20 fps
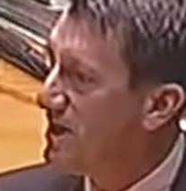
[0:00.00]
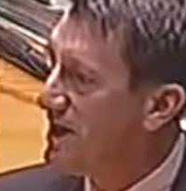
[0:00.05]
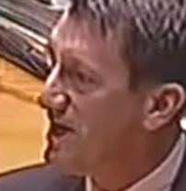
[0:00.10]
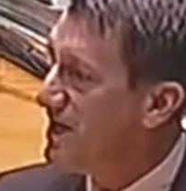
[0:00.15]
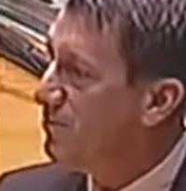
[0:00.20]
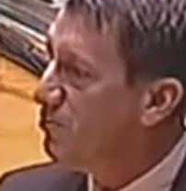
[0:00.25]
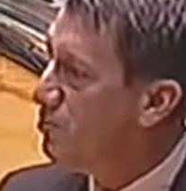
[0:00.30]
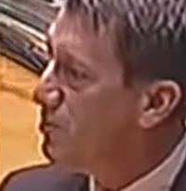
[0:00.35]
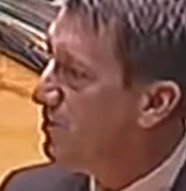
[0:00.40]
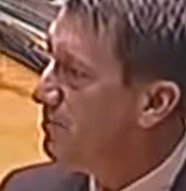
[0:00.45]

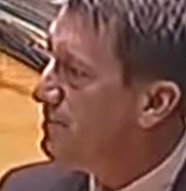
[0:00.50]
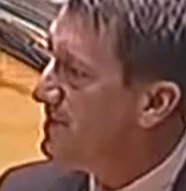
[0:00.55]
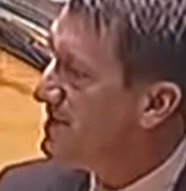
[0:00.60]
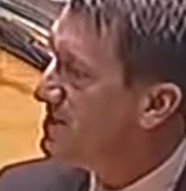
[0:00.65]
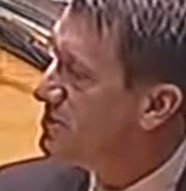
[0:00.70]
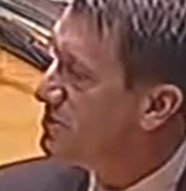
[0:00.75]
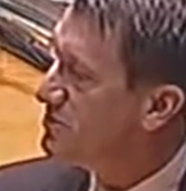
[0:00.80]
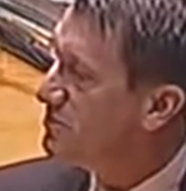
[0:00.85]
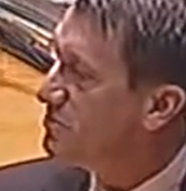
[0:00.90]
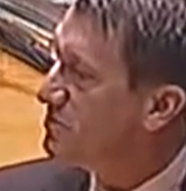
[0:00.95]
It will be
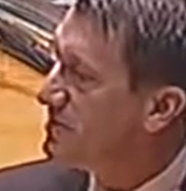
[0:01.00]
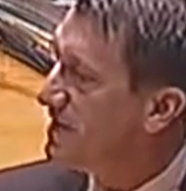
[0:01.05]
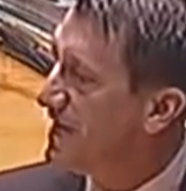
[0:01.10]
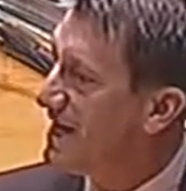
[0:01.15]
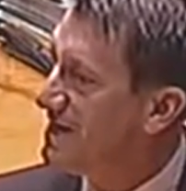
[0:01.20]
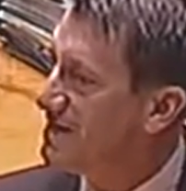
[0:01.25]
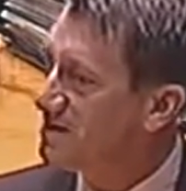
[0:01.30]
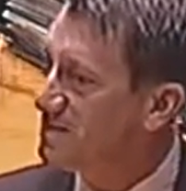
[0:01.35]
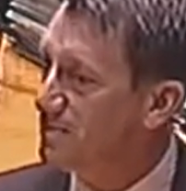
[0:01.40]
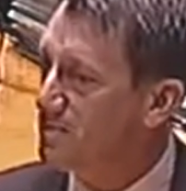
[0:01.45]
too
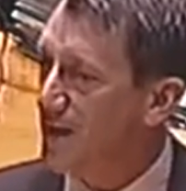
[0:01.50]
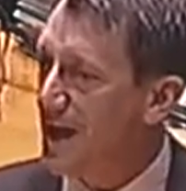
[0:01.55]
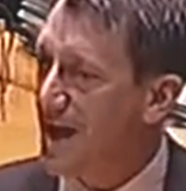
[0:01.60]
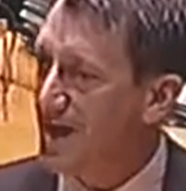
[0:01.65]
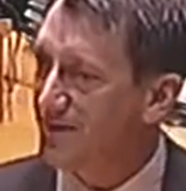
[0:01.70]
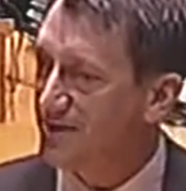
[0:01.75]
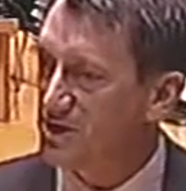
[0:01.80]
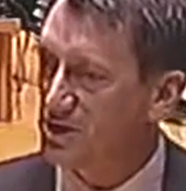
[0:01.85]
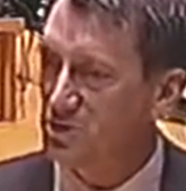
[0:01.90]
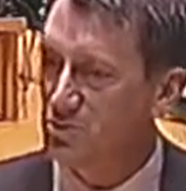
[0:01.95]
late. The
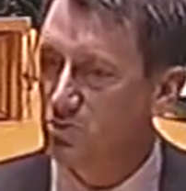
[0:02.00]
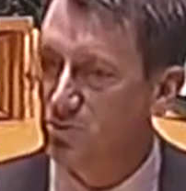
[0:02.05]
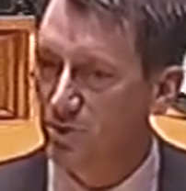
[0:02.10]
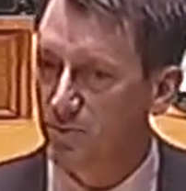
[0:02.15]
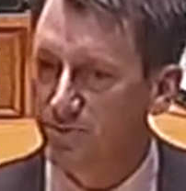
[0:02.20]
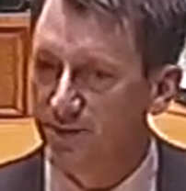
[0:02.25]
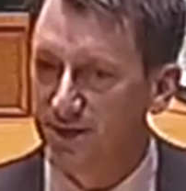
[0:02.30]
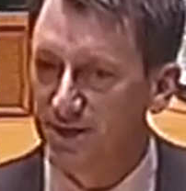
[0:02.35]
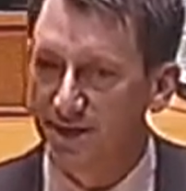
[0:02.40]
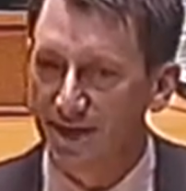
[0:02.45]
ballots
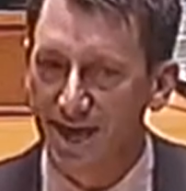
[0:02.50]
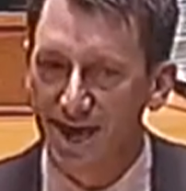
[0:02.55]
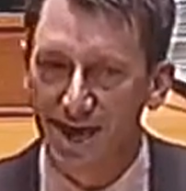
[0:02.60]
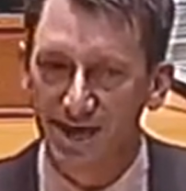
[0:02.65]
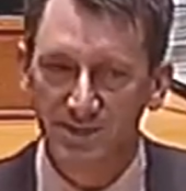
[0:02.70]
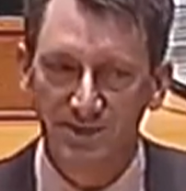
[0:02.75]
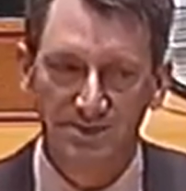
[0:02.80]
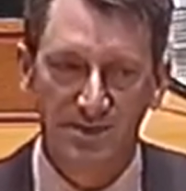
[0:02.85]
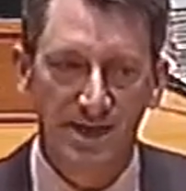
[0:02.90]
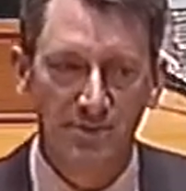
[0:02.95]
will be
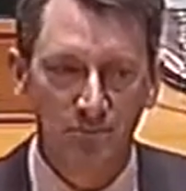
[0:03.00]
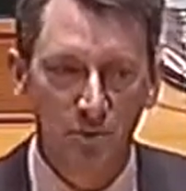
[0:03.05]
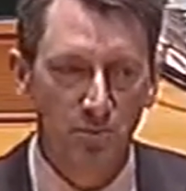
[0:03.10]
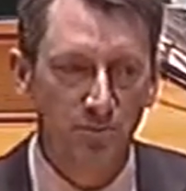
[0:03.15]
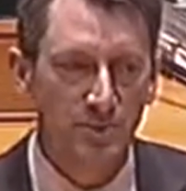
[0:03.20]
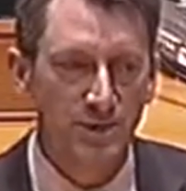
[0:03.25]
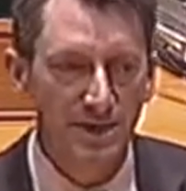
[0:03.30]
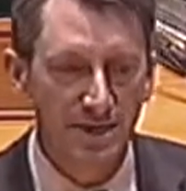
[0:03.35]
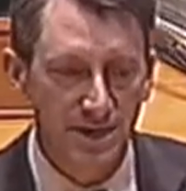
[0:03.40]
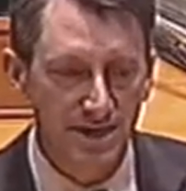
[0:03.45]
cast. They will
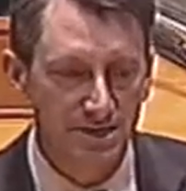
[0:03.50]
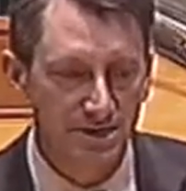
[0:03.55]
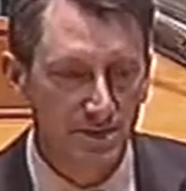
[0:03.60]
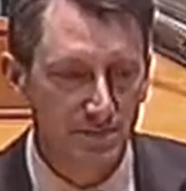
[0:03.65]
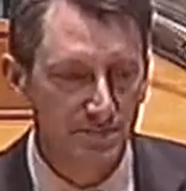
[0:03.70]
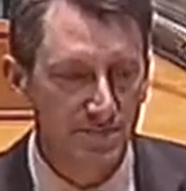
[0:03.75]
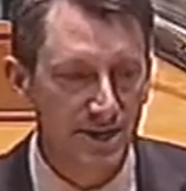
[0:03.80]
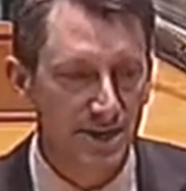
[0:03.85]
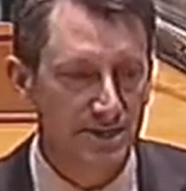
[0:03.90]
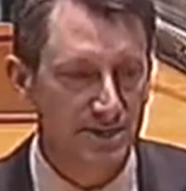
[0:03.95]
be in the
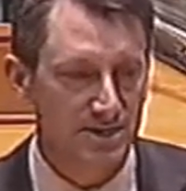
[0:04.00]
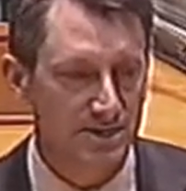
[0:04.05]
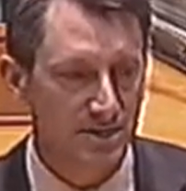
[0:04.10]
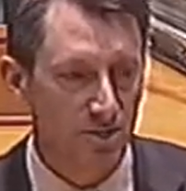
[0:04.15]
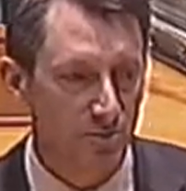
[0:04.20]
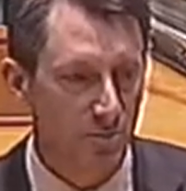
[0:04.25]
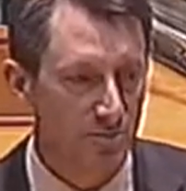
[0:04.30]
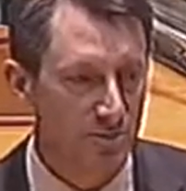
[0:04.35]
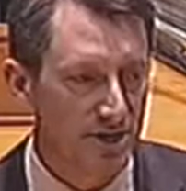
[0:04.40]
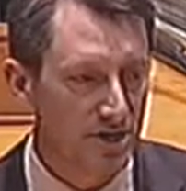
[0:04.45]
mix, and
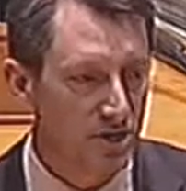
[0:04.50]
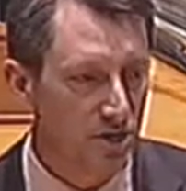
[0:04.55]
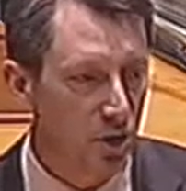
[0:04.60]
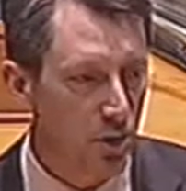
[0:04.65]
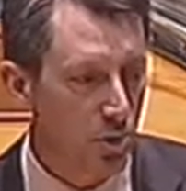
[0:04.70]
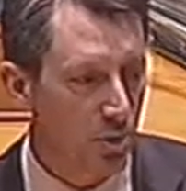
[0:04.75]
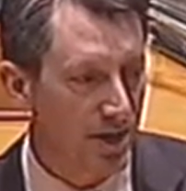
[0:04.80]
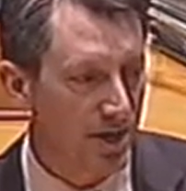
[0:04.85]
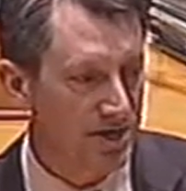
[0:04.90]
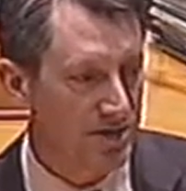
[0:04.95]
there will be
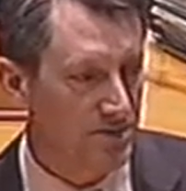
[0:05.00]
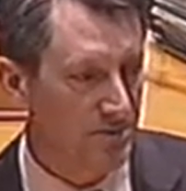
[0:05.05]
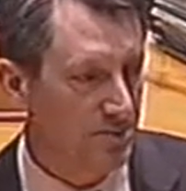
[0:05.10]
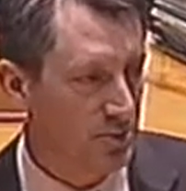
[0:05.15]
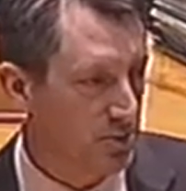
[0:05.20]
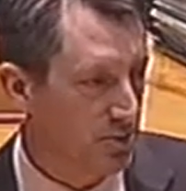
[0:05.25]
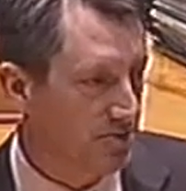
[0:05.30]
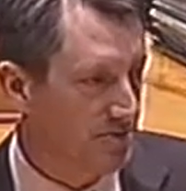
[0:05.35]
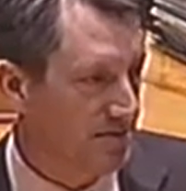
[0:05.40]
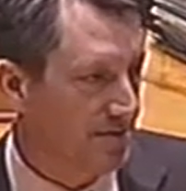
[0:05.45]
no way to
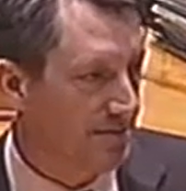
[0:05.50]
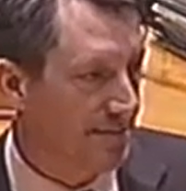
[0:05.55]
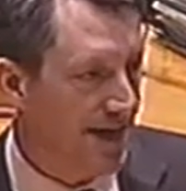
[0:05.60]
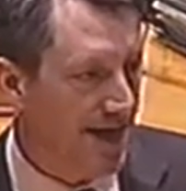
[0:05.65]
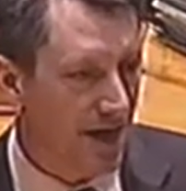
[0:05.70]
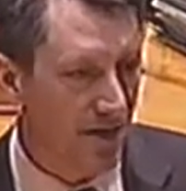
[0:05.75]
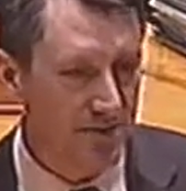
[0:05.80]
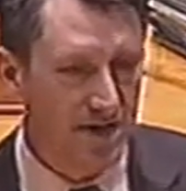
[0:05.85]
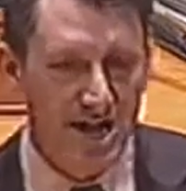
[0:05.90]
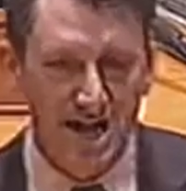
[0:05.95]
pull them
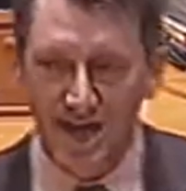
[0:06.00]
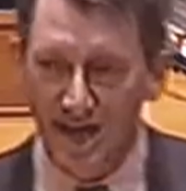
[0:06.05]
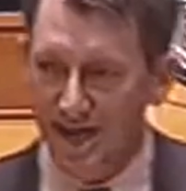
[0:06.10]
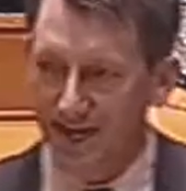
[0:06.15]
out.